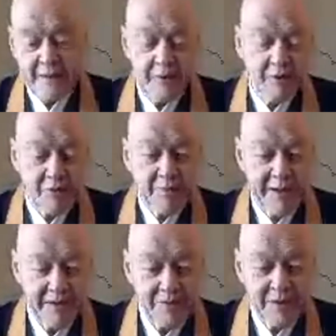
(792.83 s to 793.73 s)
I don't
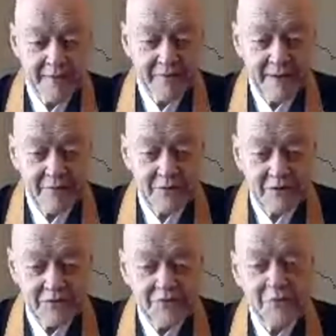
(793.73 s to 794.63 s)
mean I don't have
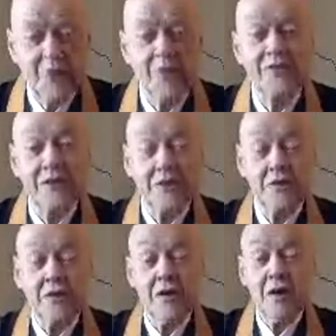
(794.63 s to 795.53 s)
conversations. Of course I do.